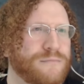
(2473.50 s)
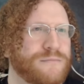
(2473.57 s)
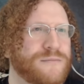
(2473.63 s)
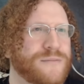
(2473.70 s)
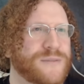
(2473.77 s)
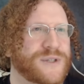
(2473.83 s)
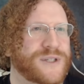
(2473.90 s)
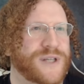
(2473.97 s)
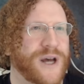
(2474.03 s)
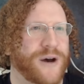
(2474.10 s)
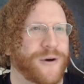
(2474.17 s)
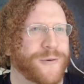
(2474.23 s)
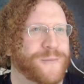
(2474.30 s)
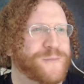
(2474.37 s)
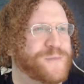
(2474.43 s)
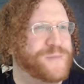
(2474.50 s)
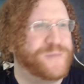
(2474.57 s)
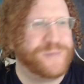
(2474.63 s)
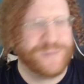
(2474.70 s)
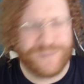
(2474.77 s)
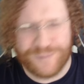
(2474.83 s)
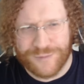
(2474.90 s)
So,
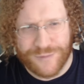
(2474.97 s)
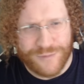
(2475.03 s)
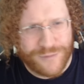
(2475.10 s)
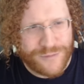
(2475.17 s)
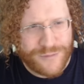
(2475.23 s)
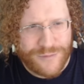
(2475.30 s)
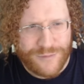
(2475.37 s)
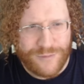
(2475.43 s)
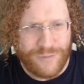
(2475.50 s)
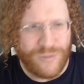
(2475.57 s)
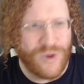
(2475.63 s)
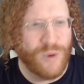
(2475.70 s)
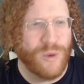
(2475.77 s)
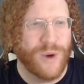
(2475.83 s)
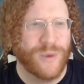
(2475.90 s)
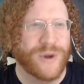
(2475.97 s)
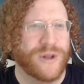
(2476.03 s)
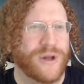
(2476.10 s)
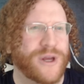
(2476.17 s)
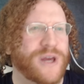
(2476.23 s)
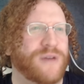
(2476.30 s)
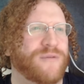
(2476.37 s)
what we're
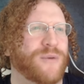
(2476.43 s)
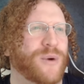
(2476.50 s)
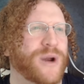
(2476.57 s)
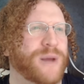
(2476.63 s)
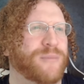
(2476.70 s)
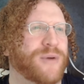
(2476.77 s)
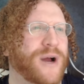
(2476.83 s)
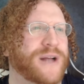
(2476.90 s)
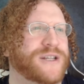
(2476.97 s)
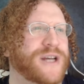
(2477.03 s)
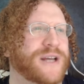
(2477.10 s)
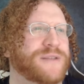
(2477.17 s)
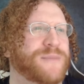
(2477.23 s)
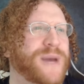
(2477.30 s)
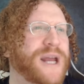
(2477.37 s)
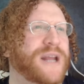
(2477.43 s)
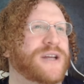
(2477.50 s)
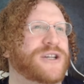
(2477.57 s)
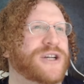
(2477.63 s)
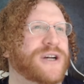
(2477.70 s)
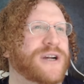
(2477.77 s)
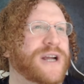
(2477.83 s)
looking for in a project
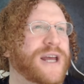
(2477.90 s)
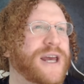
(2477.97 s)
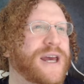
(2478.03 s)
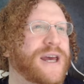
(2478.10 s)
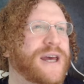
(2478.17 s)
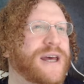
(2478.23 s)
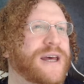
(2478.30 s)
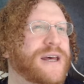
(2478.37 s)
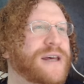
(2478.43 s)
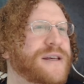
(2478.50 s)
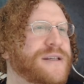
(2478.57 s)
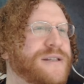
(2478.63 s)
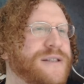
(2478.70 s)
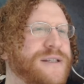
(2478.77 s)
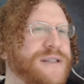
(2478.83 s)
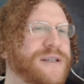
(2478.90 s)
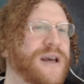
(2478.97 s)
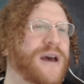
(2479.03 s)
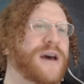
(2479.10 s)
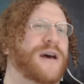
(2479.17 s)
manager is